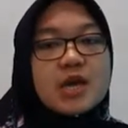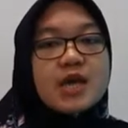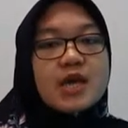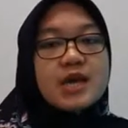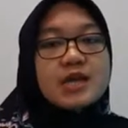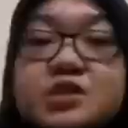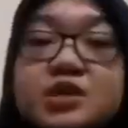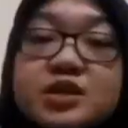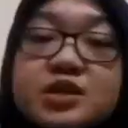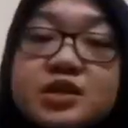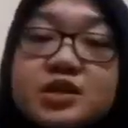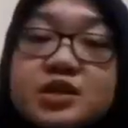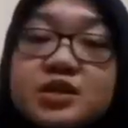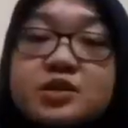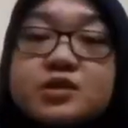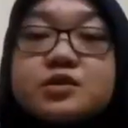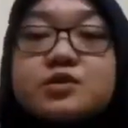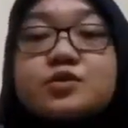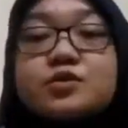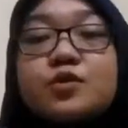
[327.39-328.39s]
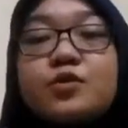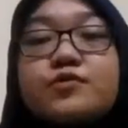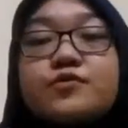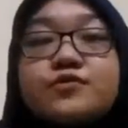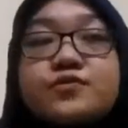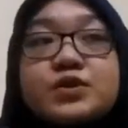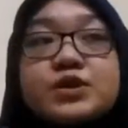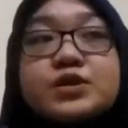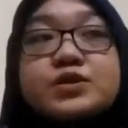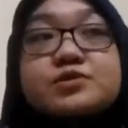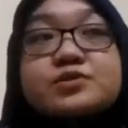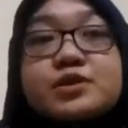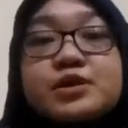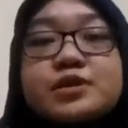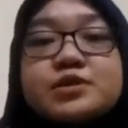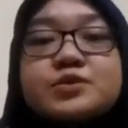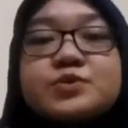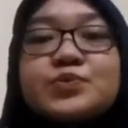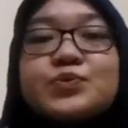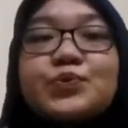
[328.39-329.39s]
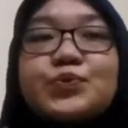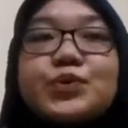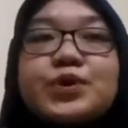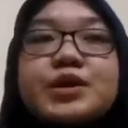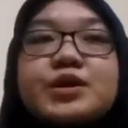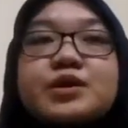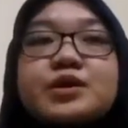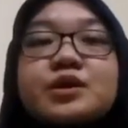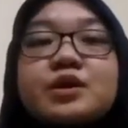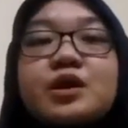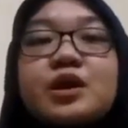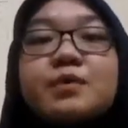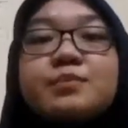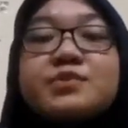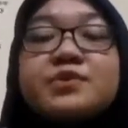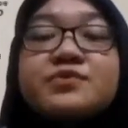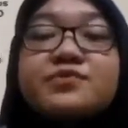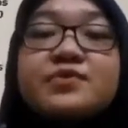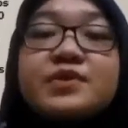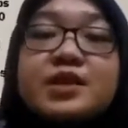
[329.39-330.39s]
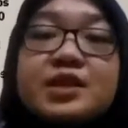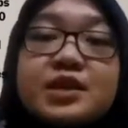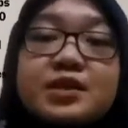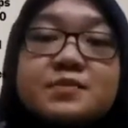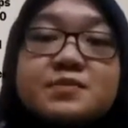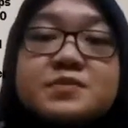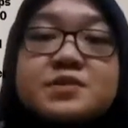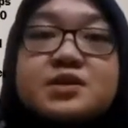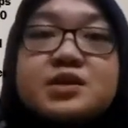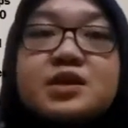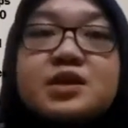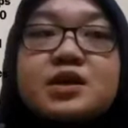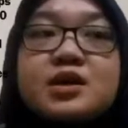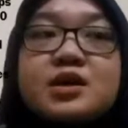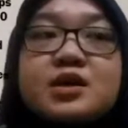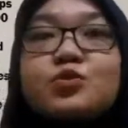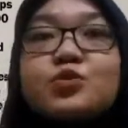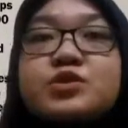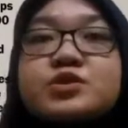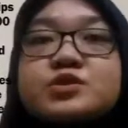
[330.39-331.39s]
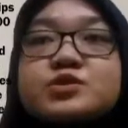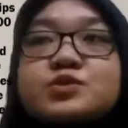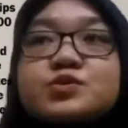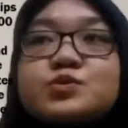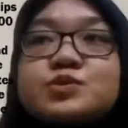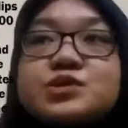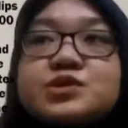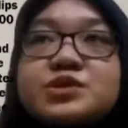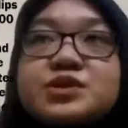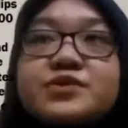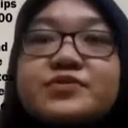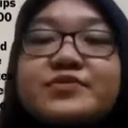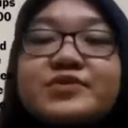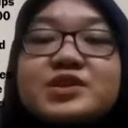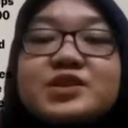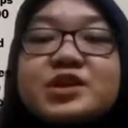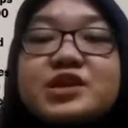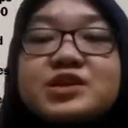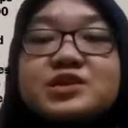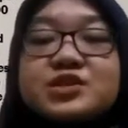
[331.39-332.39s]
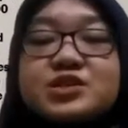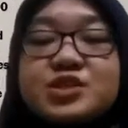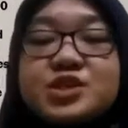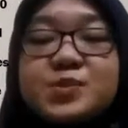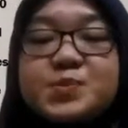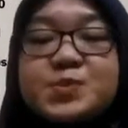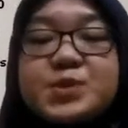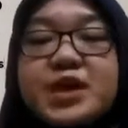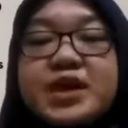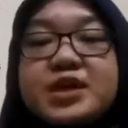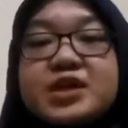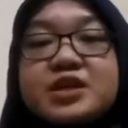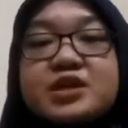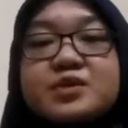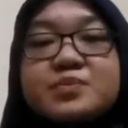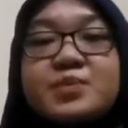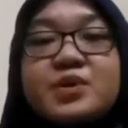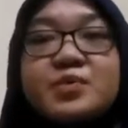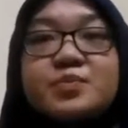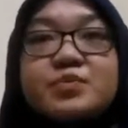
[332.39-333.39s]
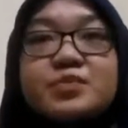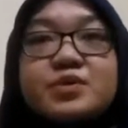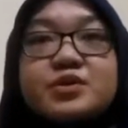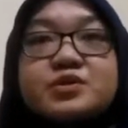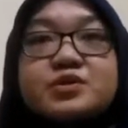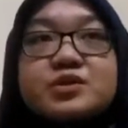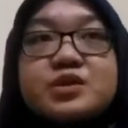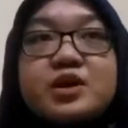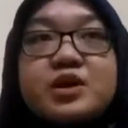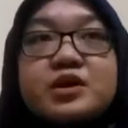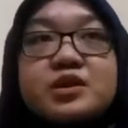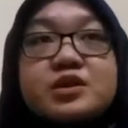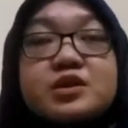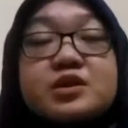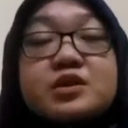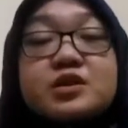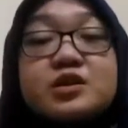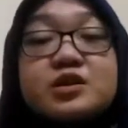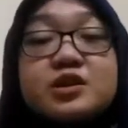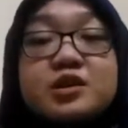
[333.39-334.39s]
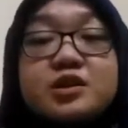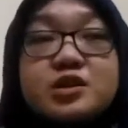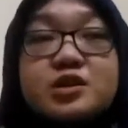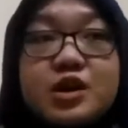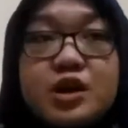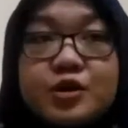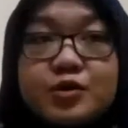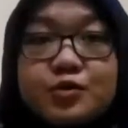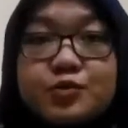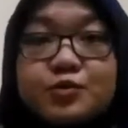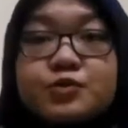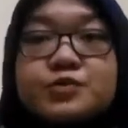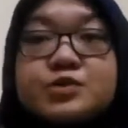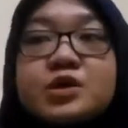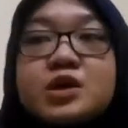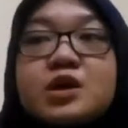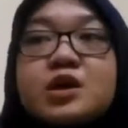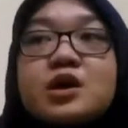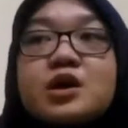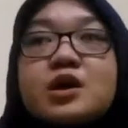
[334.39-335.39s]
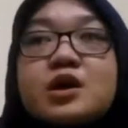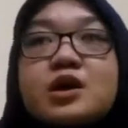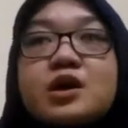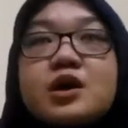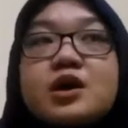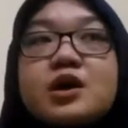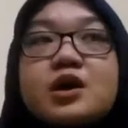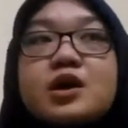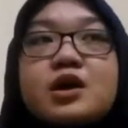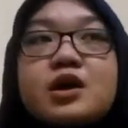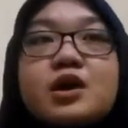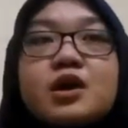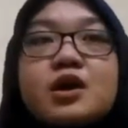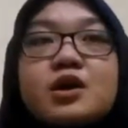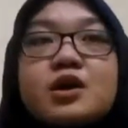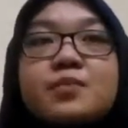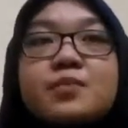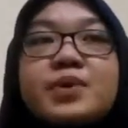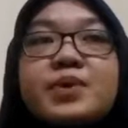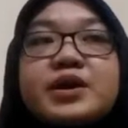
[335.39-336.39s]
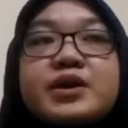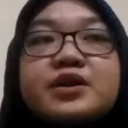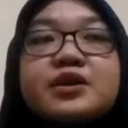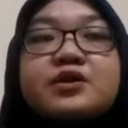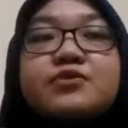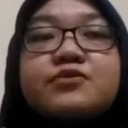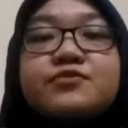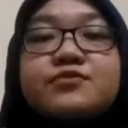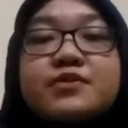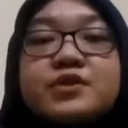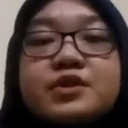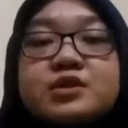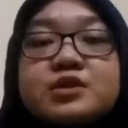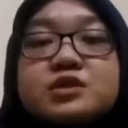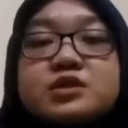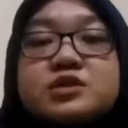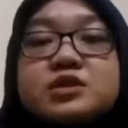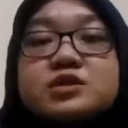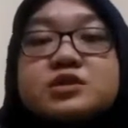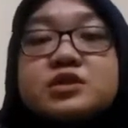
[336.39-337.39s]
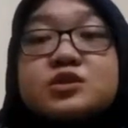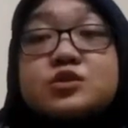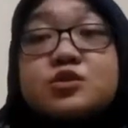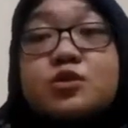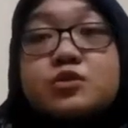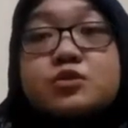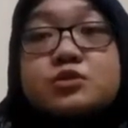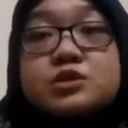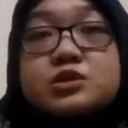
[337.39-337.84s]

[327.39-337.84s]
And second conflict arise when Captain Phillips want to save their ship and their members and their crews by giving $30